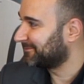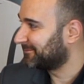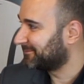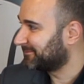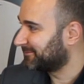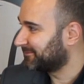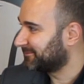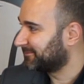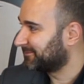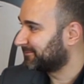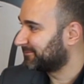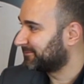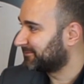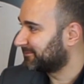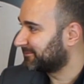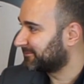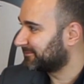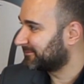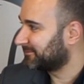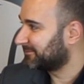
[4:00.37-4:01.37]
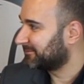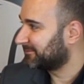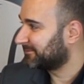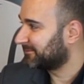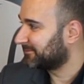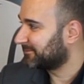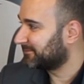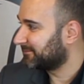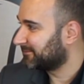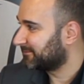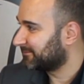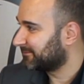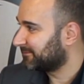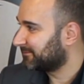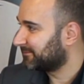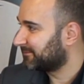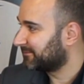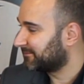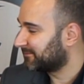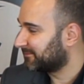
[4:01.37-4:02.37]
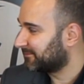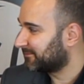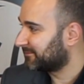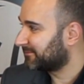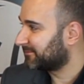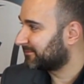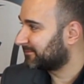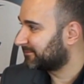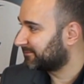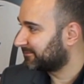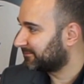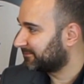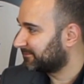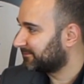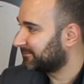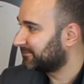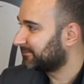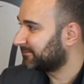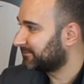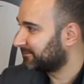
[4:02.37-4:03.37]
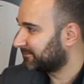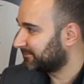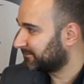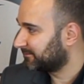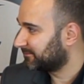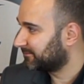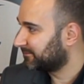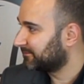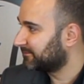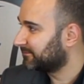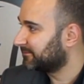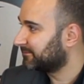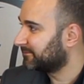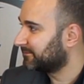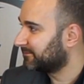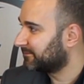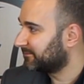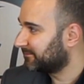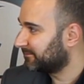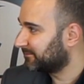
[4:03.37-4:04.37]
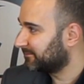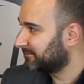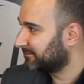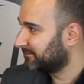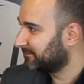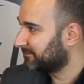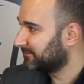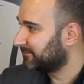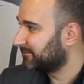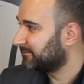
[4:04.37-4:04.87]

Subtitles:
(silent)